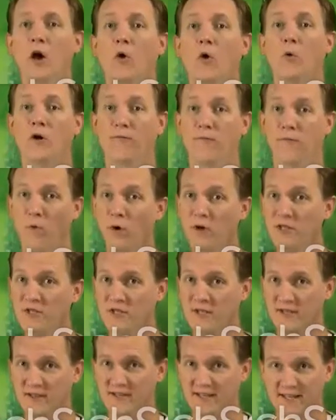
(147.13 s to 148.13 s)
Well,
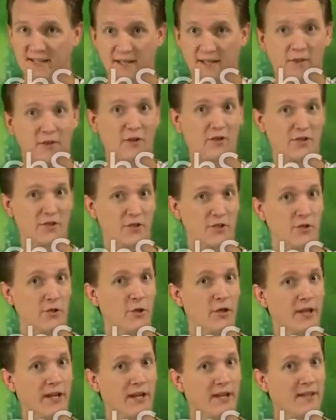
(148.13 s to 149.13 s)
fortunately, there's a
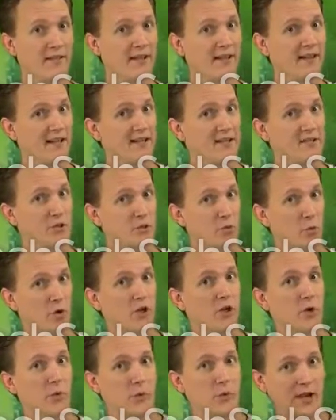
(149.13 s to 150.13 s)
trick that lets us
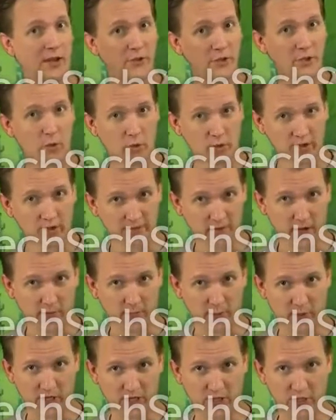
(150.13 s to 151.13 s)
work around the order of
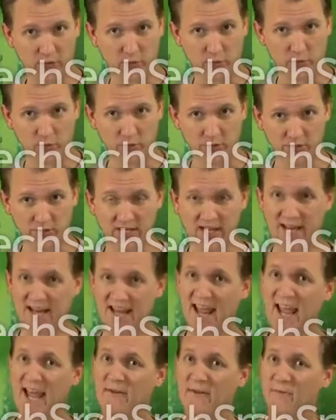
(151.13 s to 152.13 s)
operation rules and
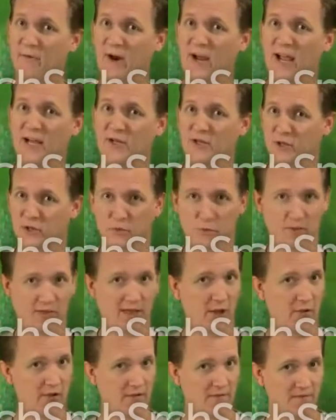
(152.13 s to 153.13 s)
add fractions
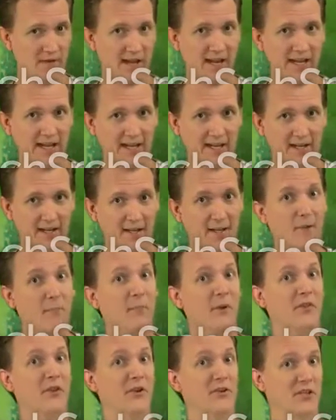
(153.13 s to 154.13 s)
without dividing.
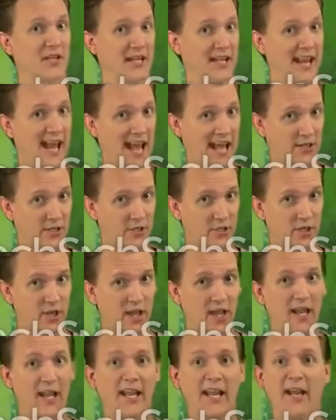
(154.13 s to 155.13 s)
But there's a catch.
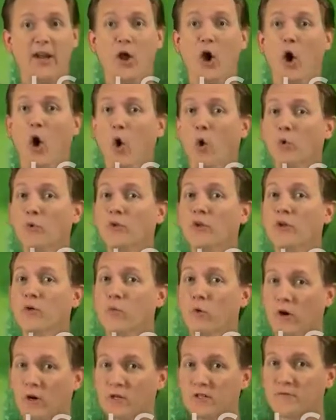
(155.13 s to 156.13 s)
It only
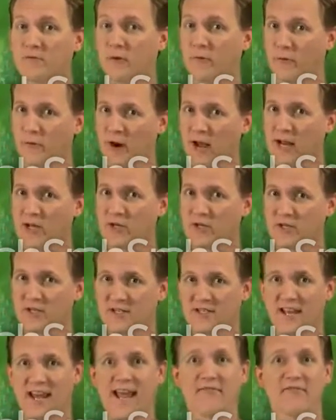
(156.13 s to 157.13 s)
works for fractions
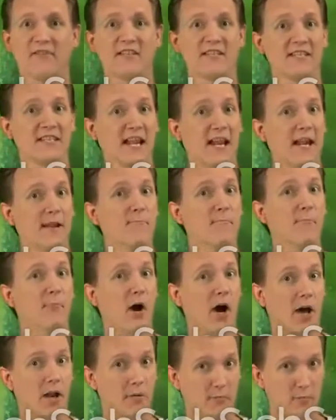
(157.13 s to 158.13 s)
that have the same
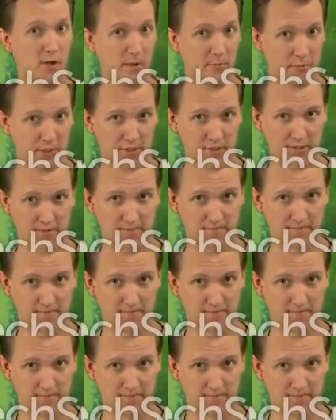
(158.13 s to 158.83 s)
bottom numbers.